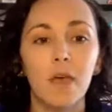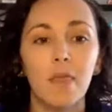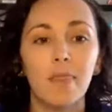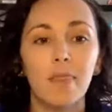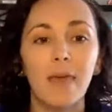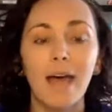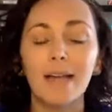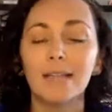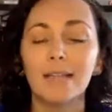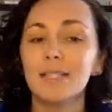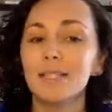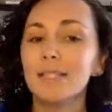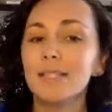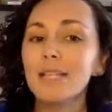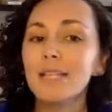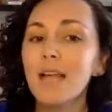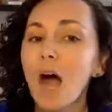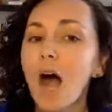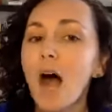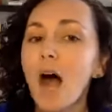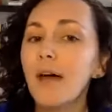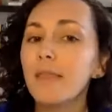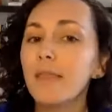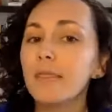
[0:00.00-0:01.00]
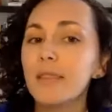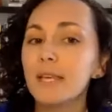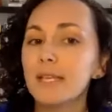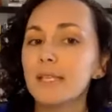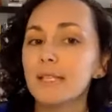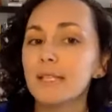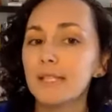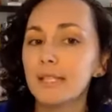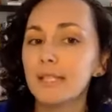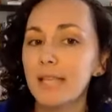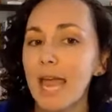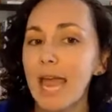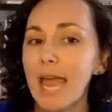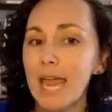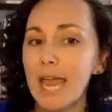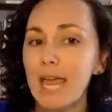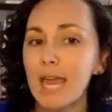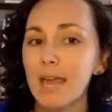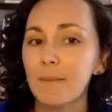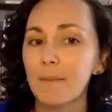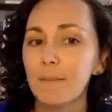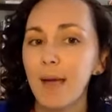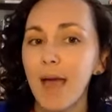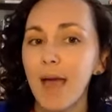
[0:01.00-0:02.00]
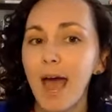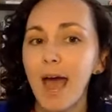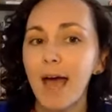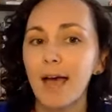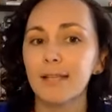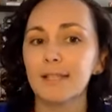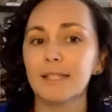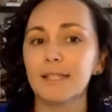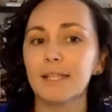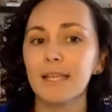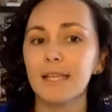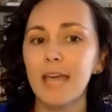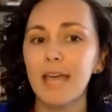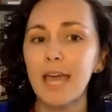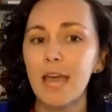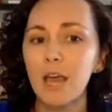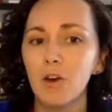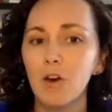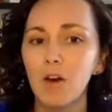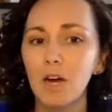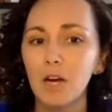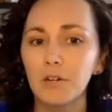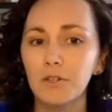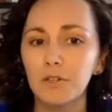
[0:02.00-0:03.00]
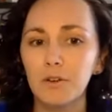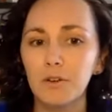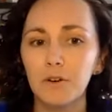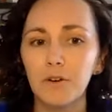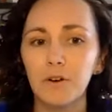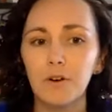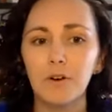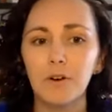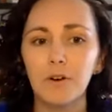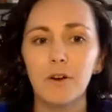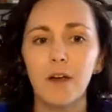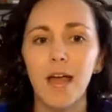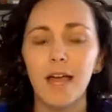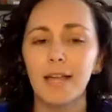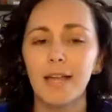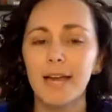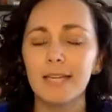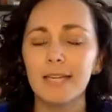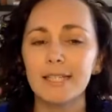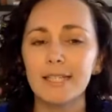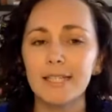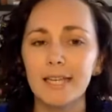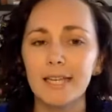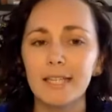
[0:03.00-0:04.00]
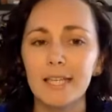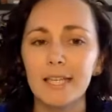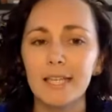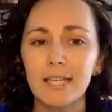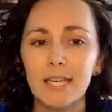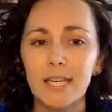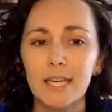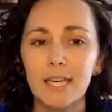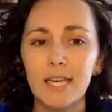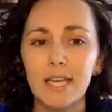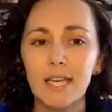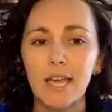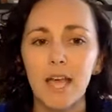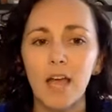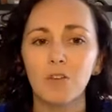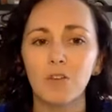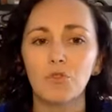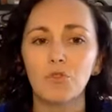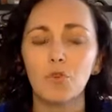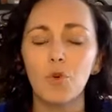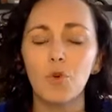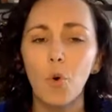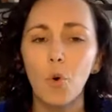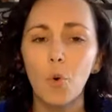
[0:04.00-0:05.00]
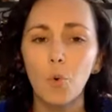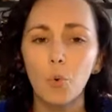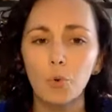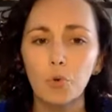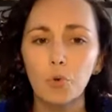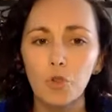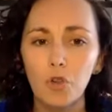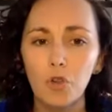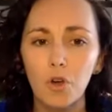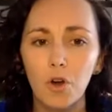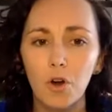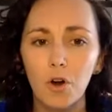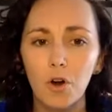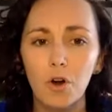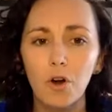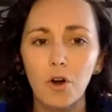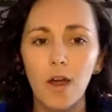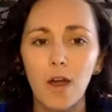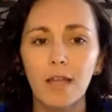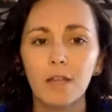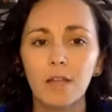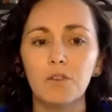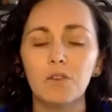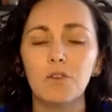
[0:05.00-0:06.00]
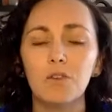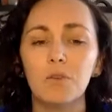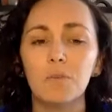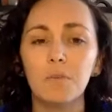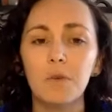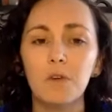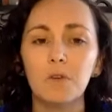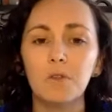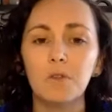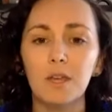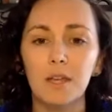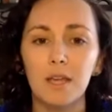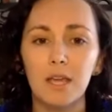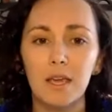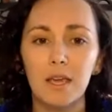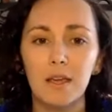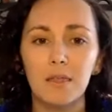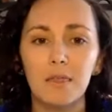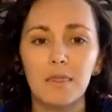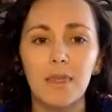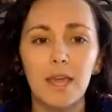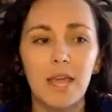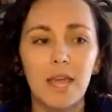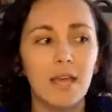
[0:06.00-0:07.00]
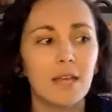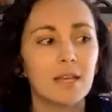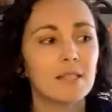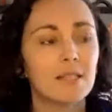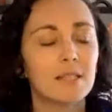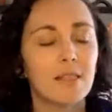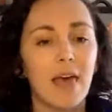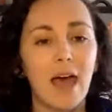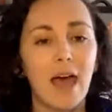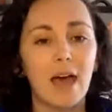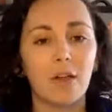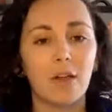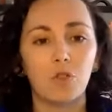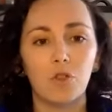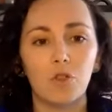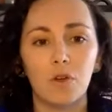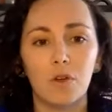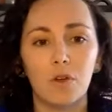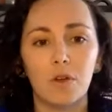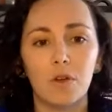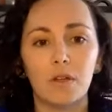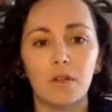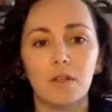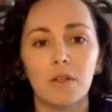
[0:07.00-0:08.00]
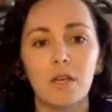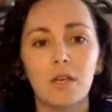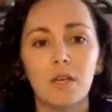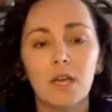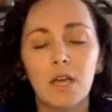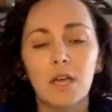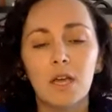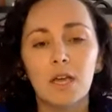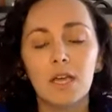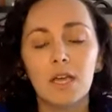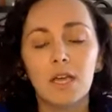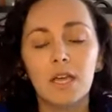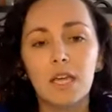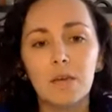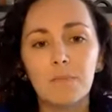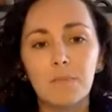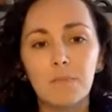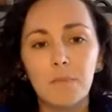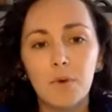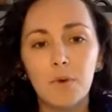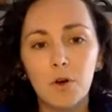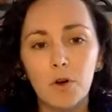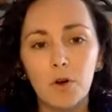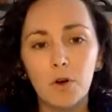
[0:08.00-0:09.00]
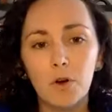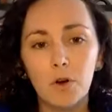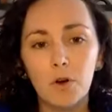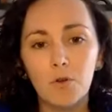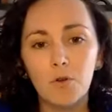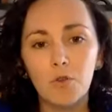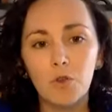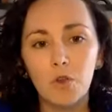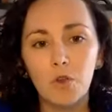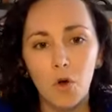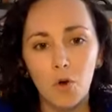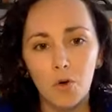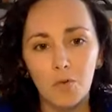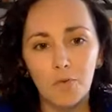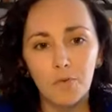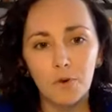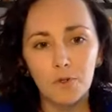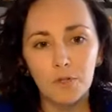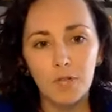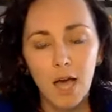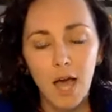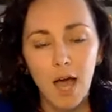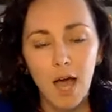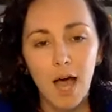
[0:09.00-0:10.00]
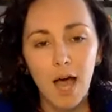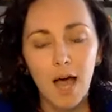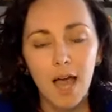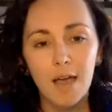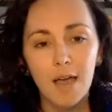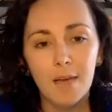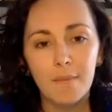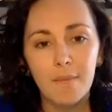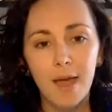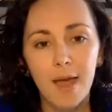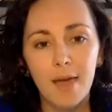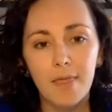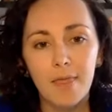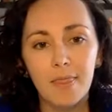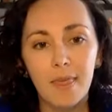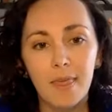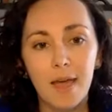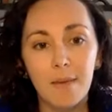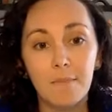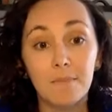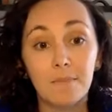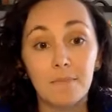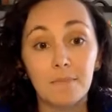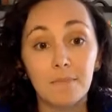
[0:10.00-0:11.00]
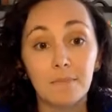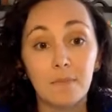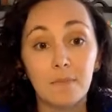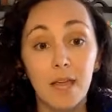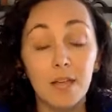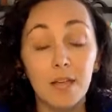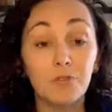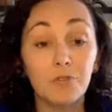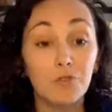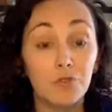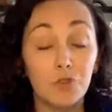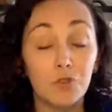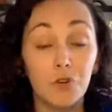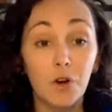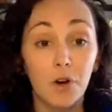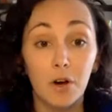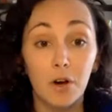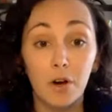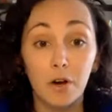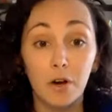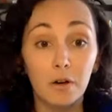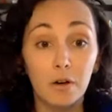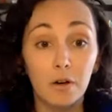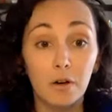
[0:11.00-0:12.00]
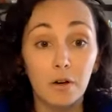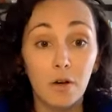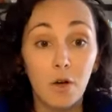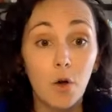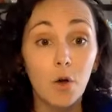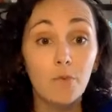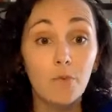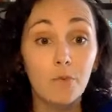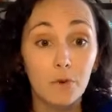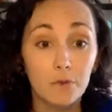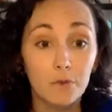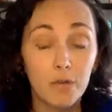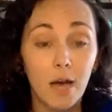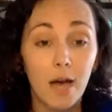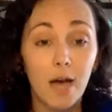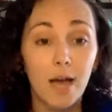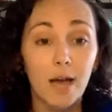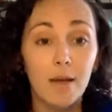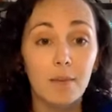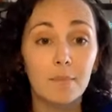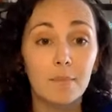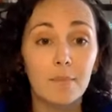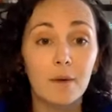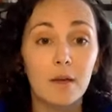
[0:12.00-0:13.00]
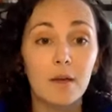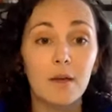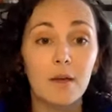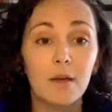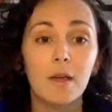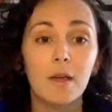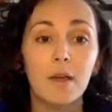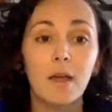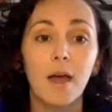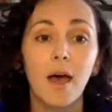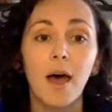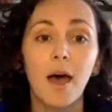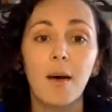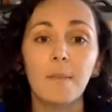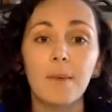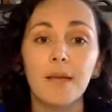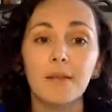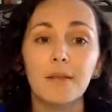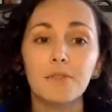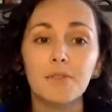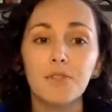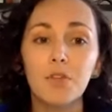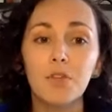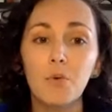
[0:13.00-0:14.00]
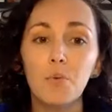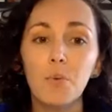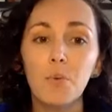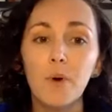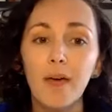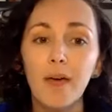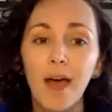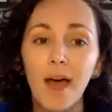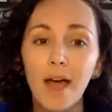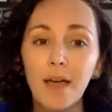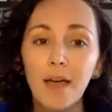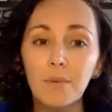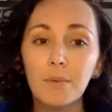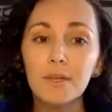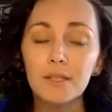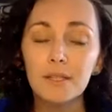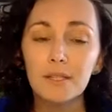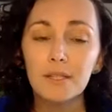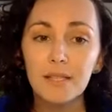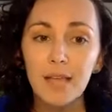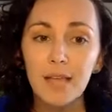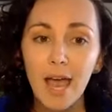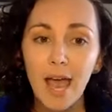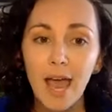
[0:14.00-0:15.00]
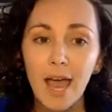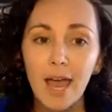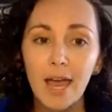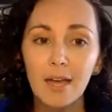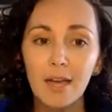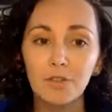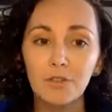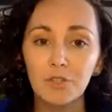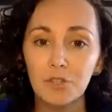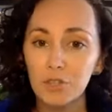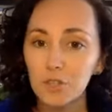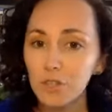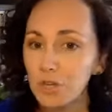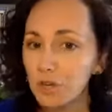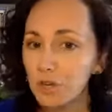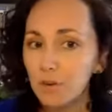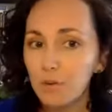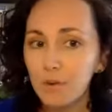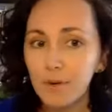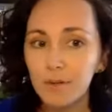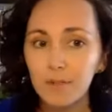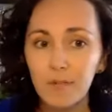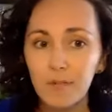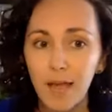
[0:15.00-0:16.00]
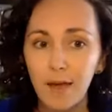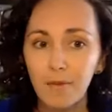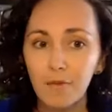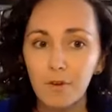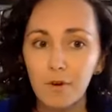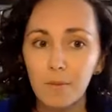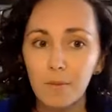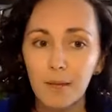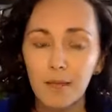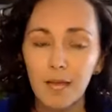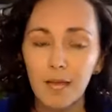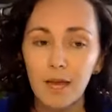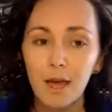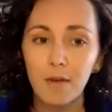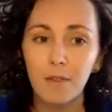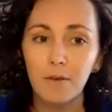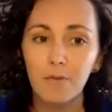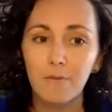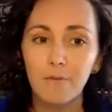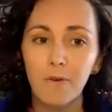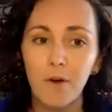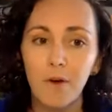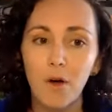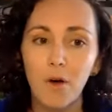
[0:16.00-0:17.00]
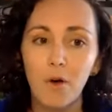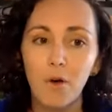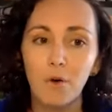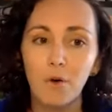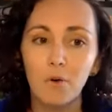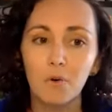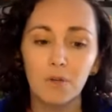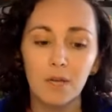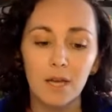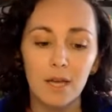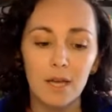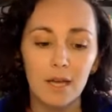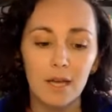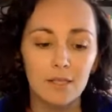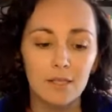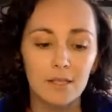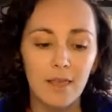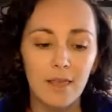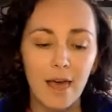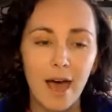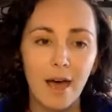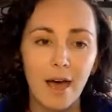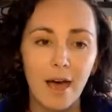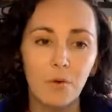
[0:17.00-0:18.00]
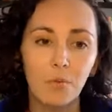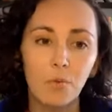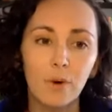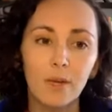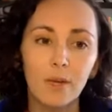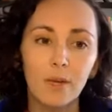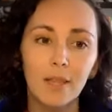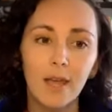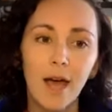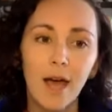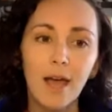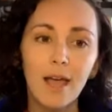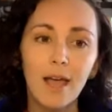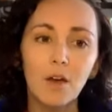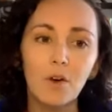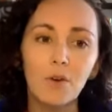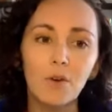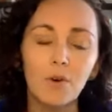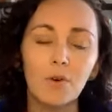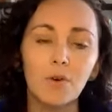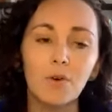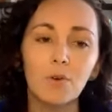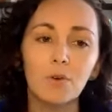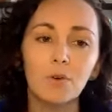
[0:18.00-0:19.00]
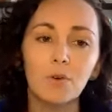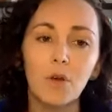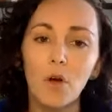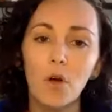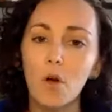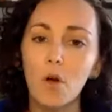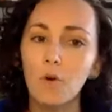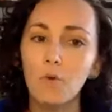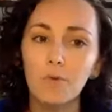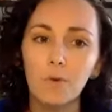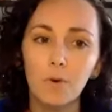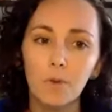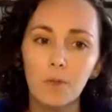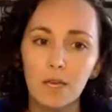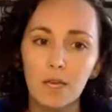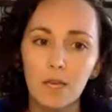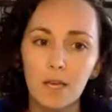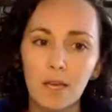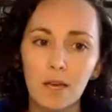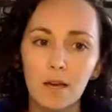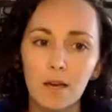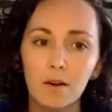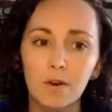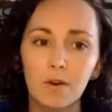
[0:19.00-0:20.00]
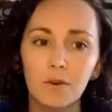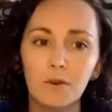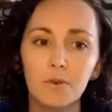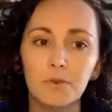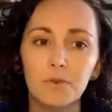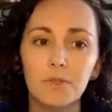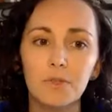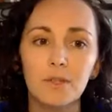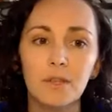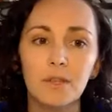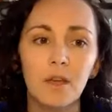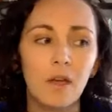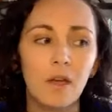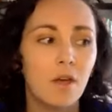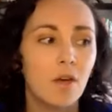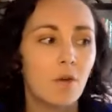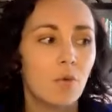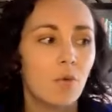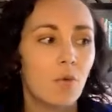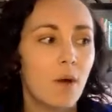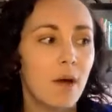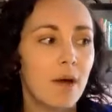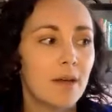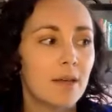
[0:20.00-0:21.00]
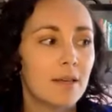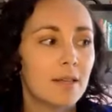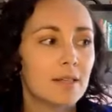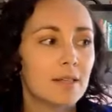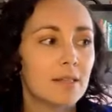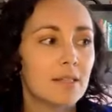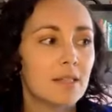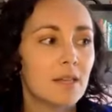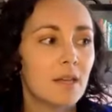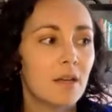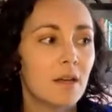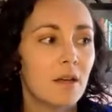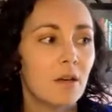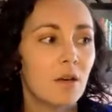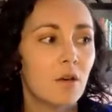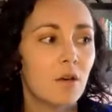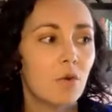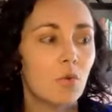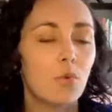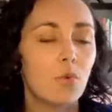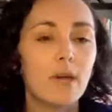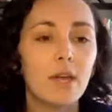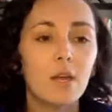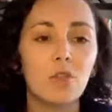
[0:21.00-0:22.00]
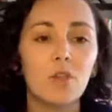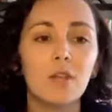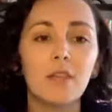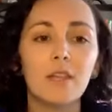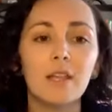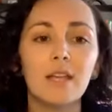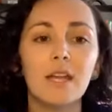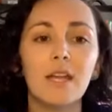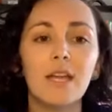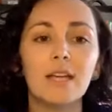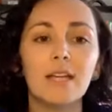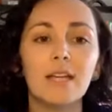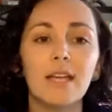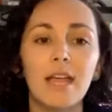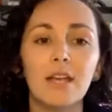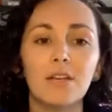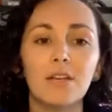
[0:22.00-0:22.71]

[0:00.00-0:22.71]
That's not the same as character and identity and culture and community, things that should emerge over time and then endure over time. And so what I would say to you and to everybody on the phone is that what I heard over the years was, we just need